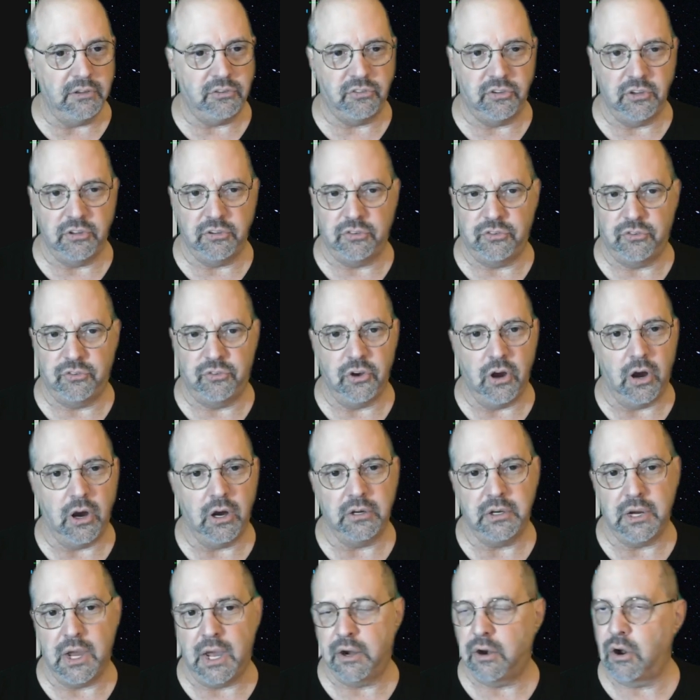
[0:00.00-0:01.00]
it's just
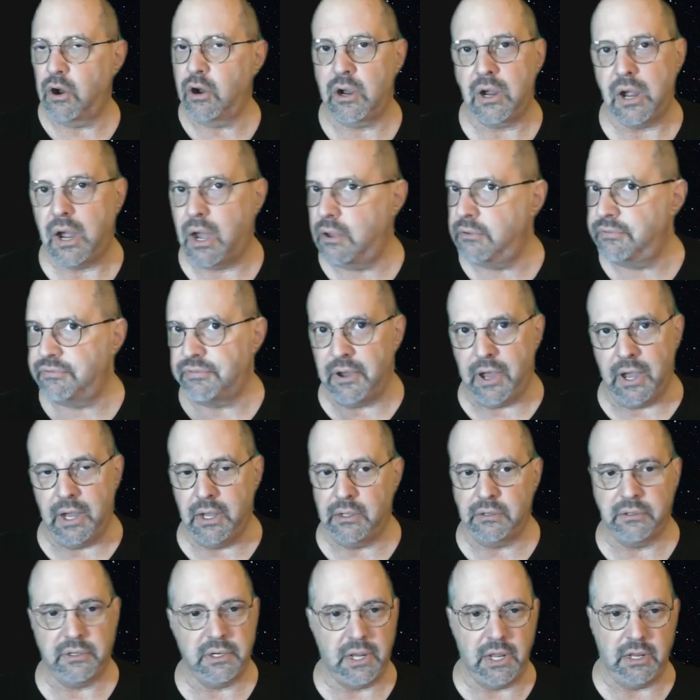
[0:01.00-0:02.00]
jar.archive
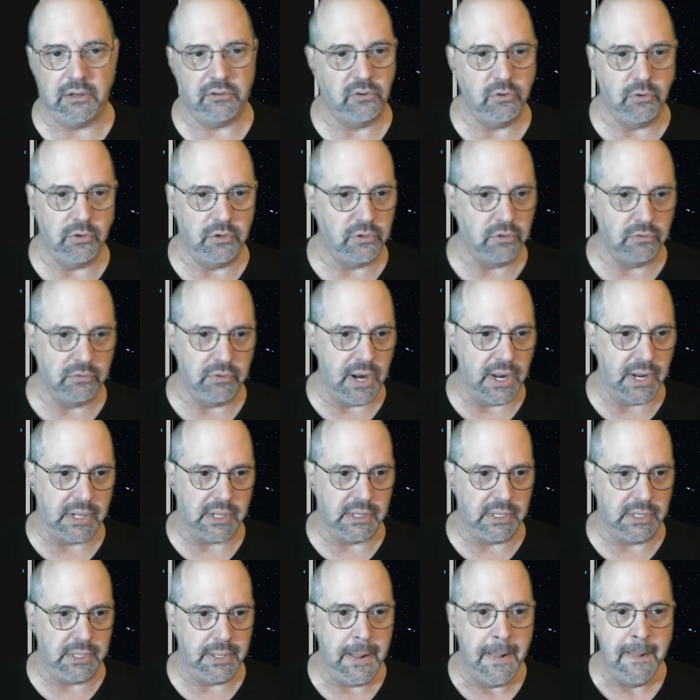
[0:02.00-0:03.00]
file to get to it
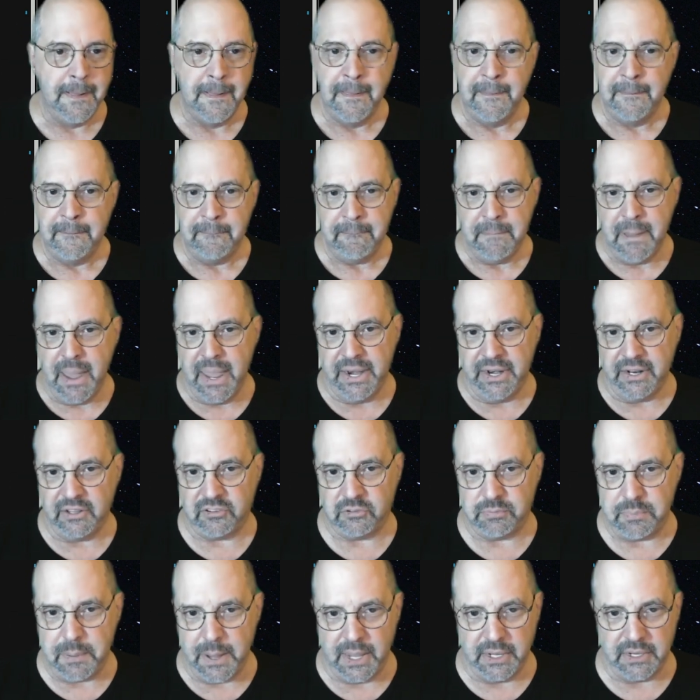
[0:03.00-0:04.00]
directly and
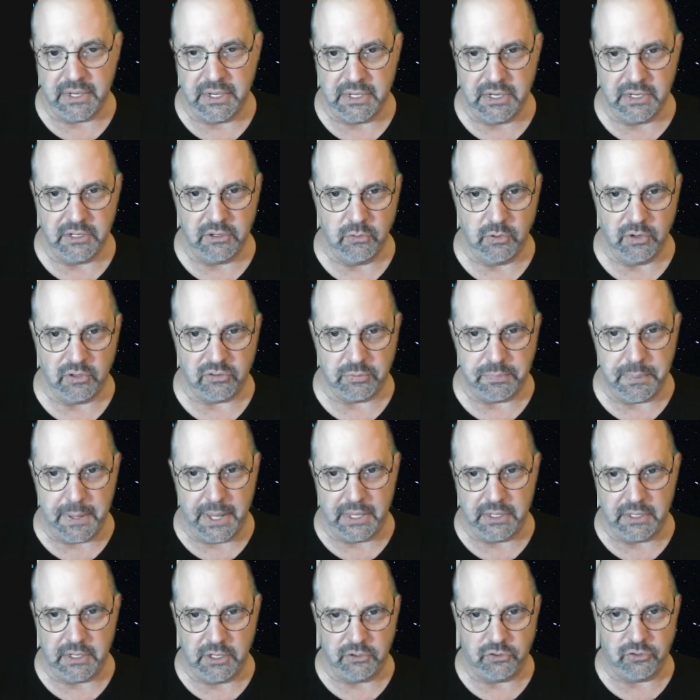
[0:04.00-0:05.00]
expand it into
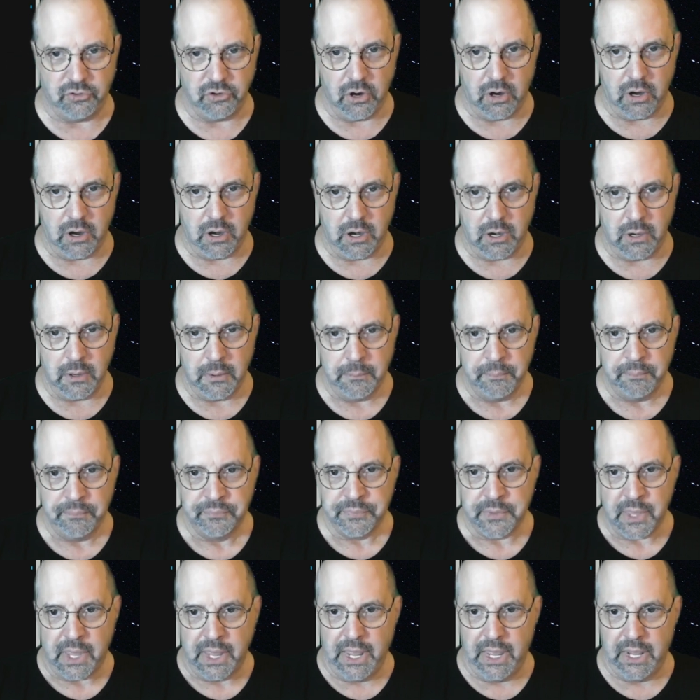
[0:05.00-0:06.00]
expanded jar.
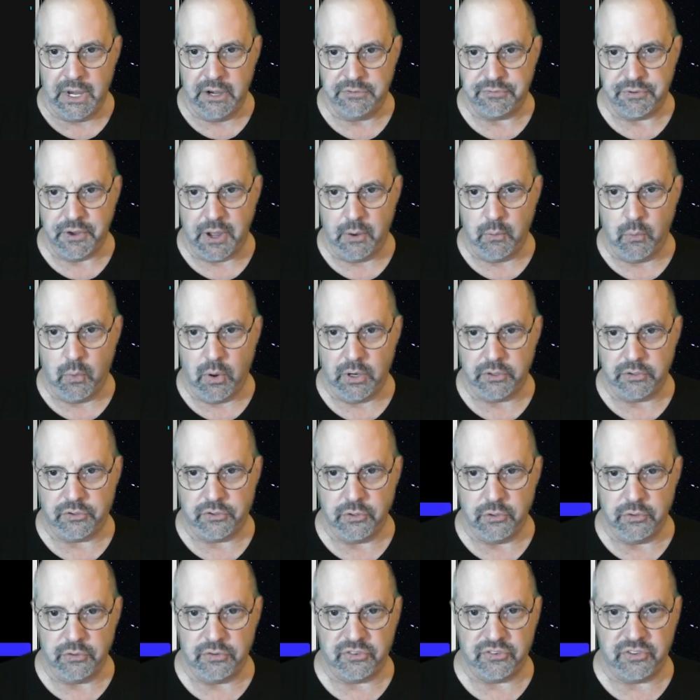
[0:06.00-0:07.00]
And if I want
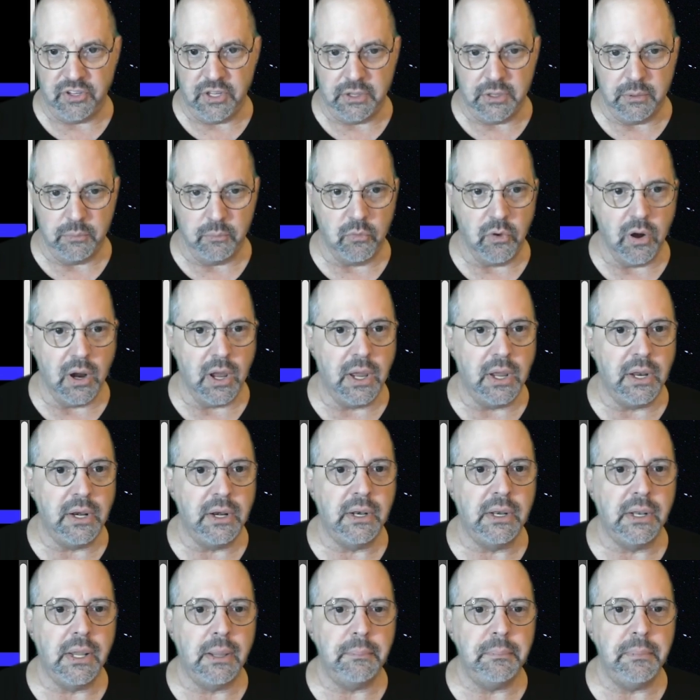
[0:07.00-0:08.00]
to see them
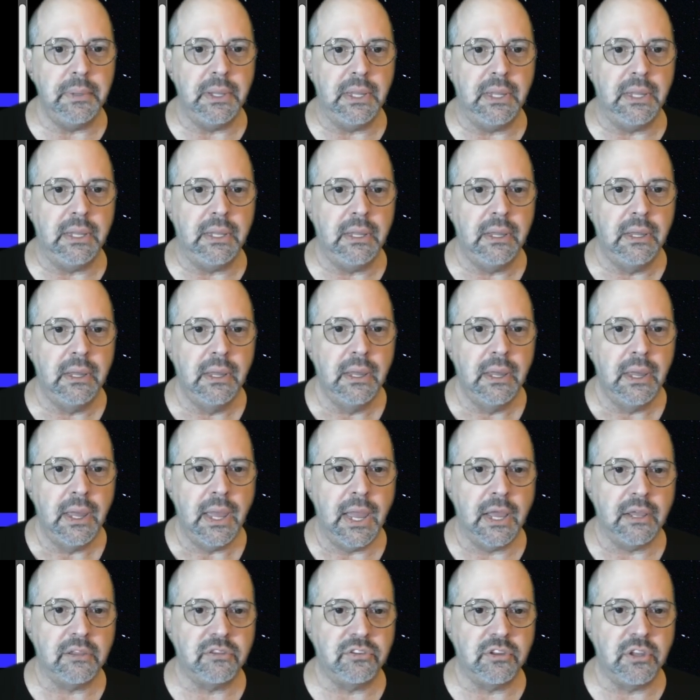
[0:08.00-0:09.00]
run, let me
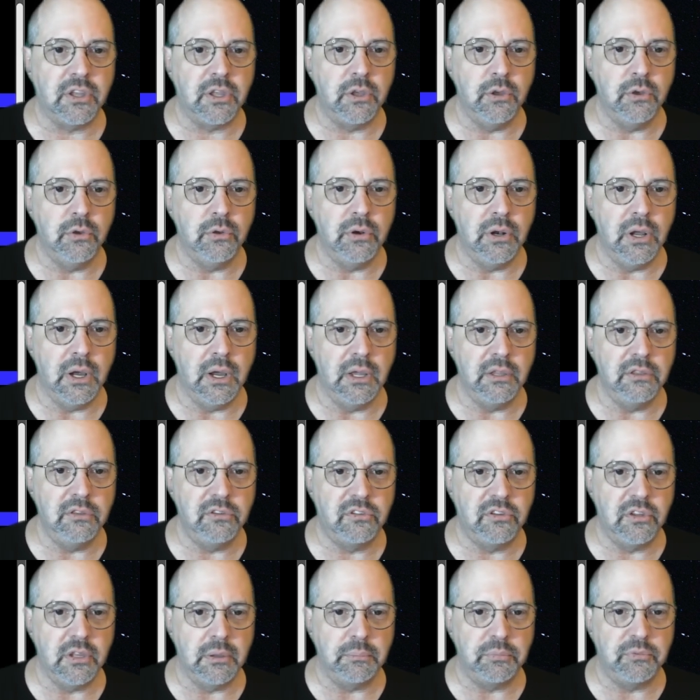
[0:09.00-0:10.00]
execute
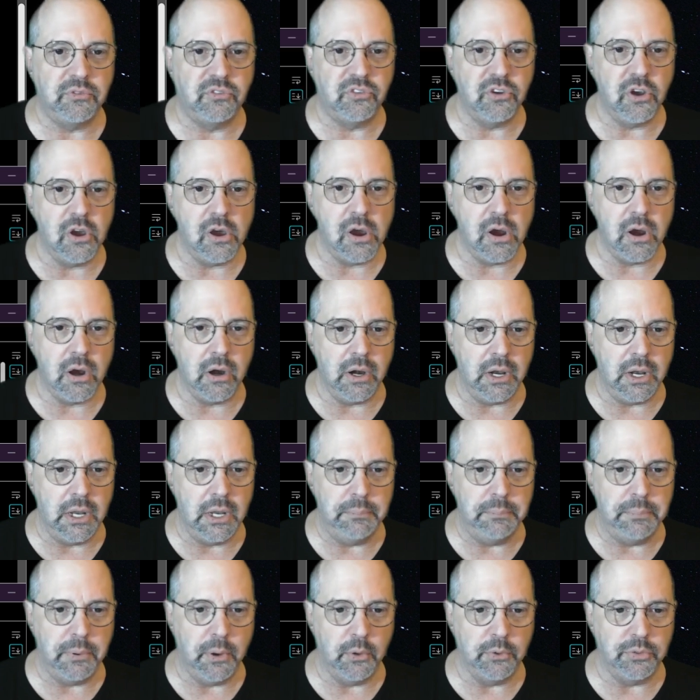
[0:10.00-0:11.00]
unzip jar
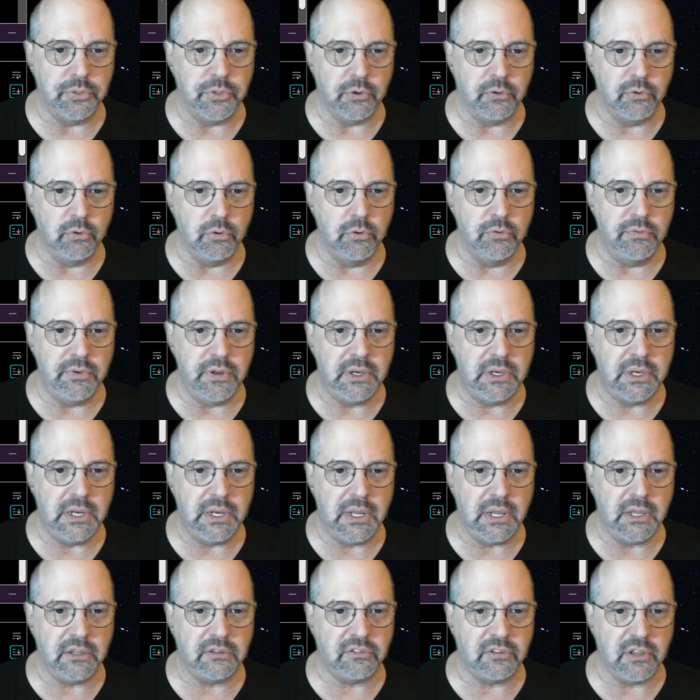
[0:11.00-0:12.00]
in both the Groovy
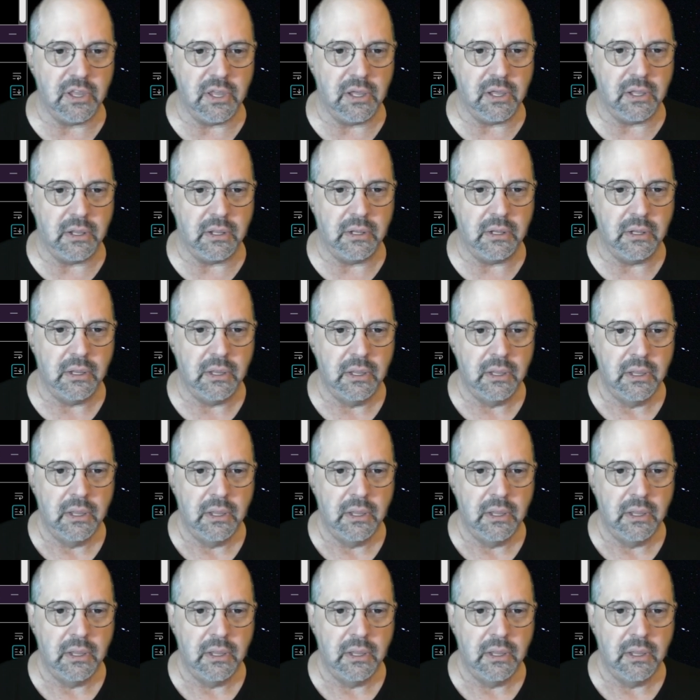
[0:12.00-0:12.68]
DSL